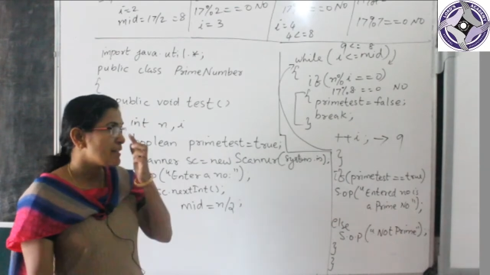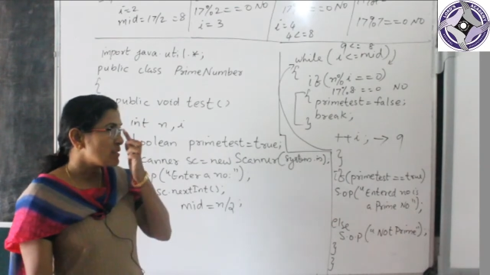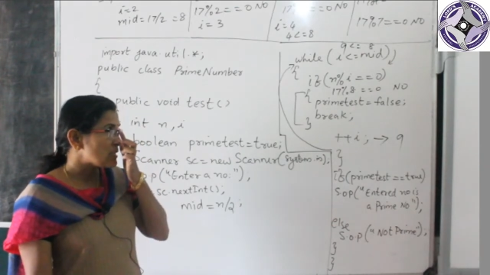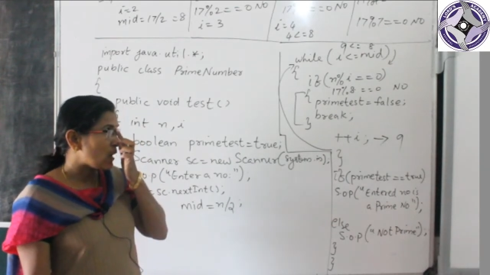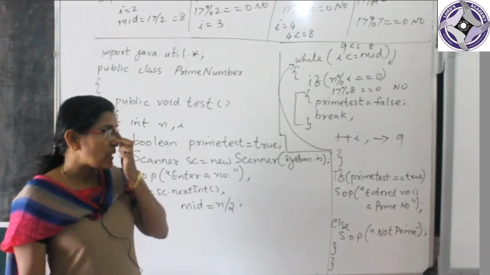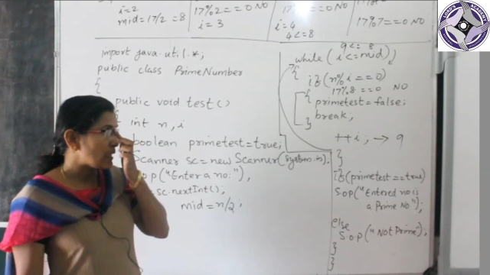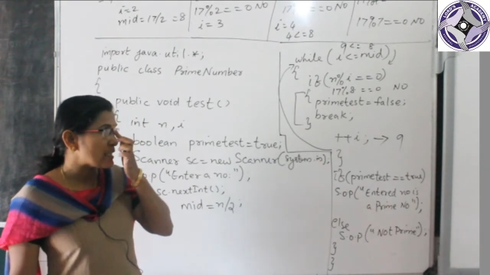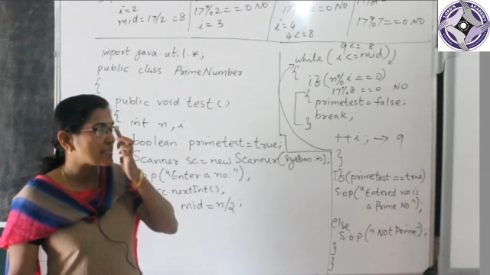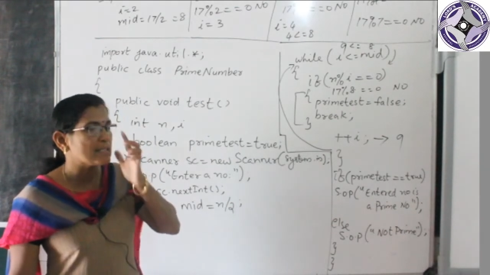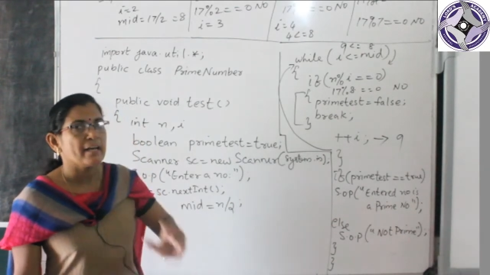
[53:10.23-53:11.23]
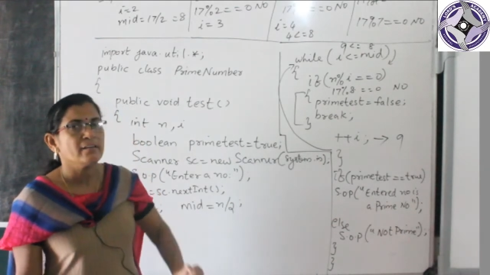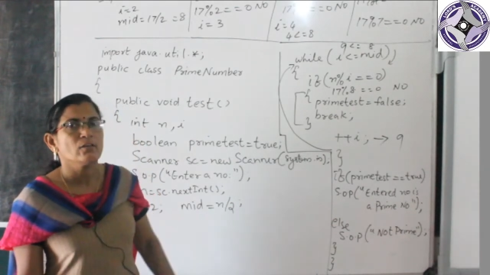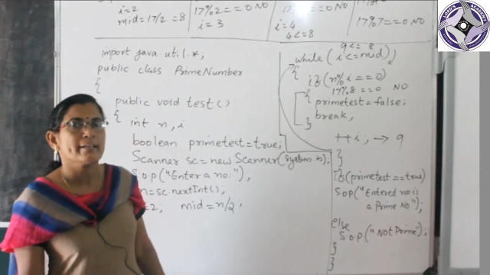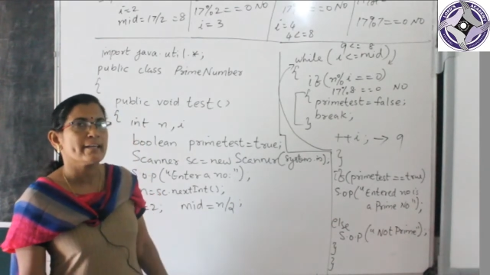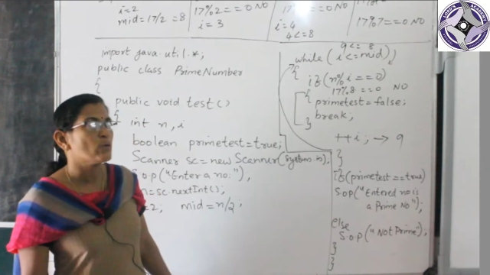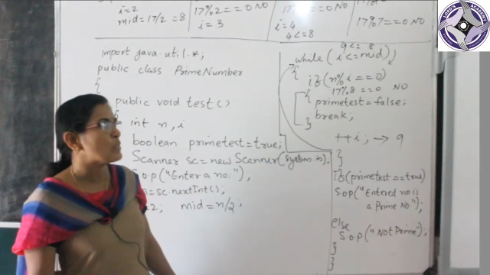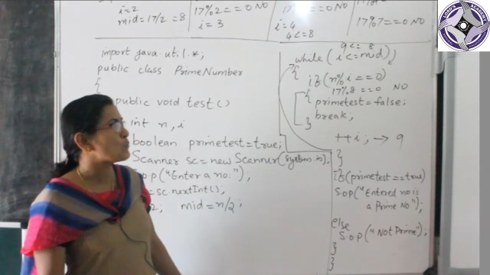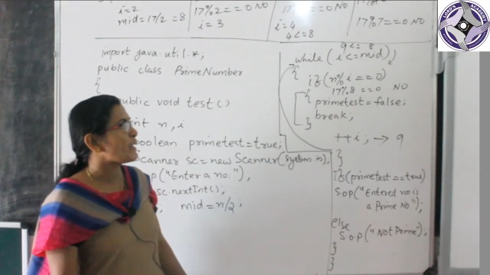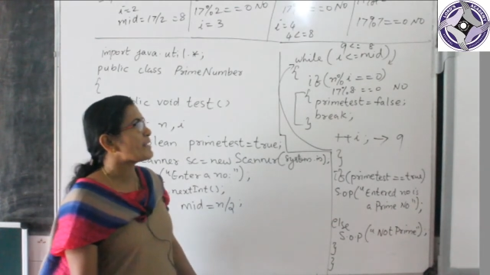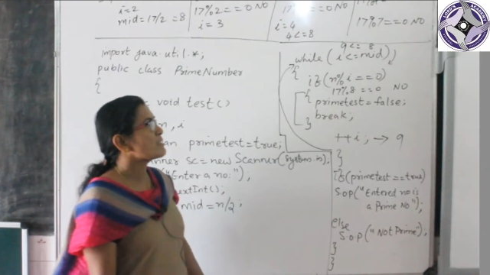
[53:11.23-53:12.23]
is not less than or equal to
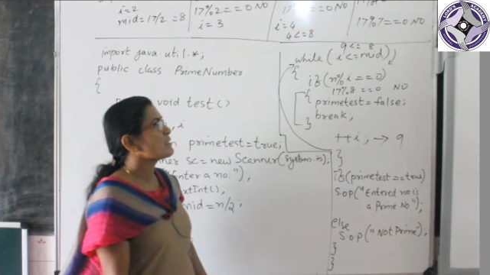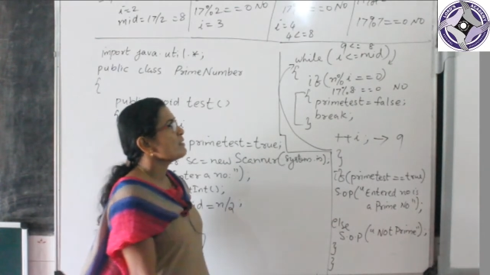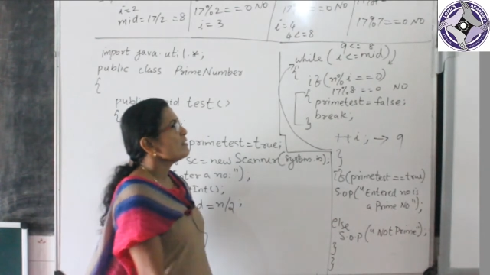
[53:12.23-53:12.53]
8.